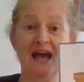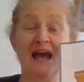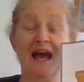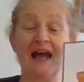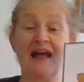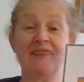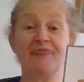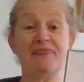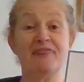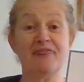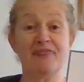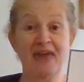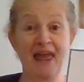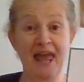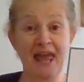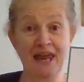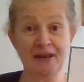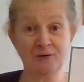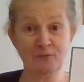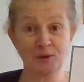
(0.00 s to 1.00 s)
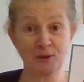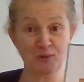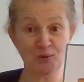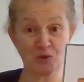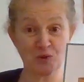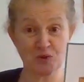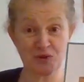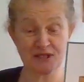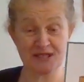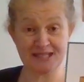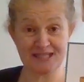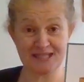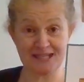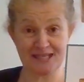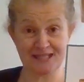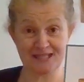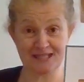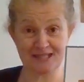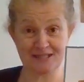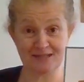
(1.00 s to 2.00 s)
And then we watered
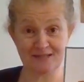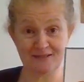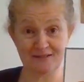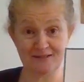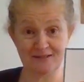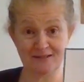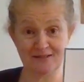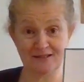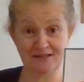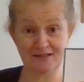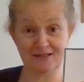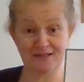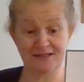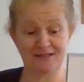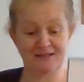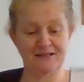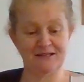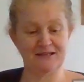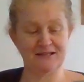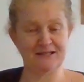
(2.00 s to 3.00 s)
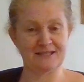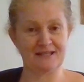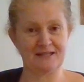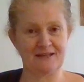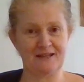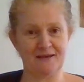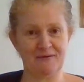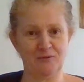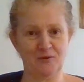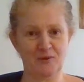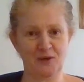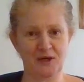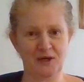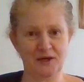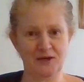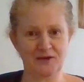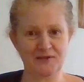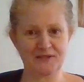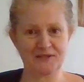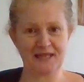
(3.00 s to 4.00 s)
it. So that one
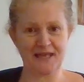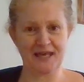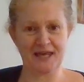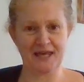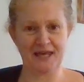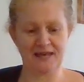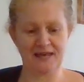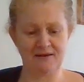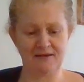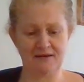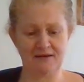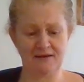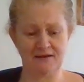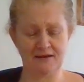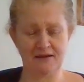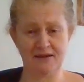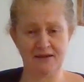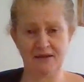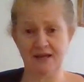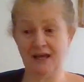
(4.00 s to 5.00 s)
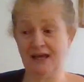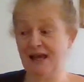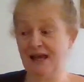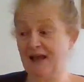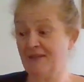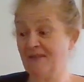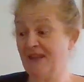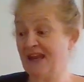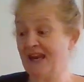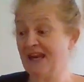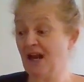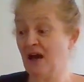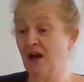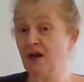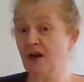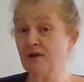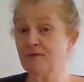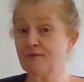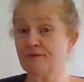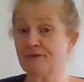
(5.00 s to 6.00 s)
goes there. And then
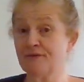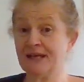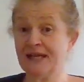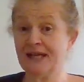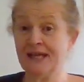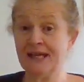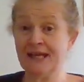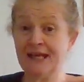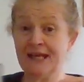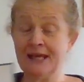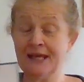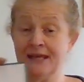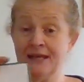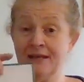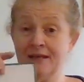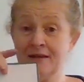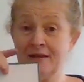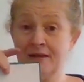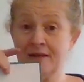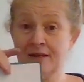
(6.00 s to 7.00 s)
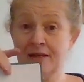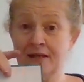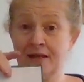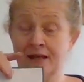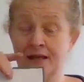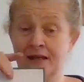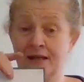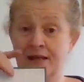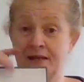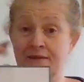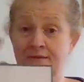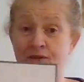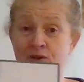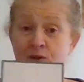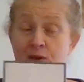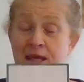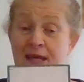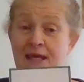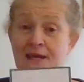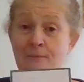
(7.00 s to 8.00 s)
hopefully, if you
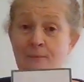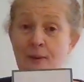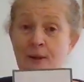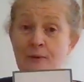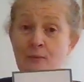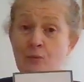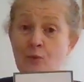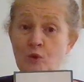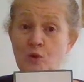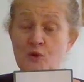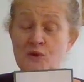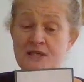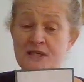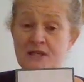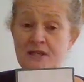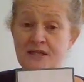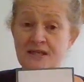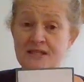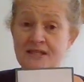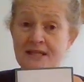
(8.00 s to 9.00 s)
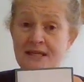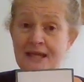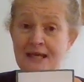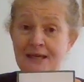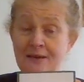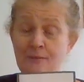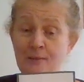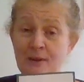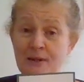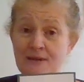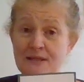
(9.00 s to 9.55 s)
keep it watered and keep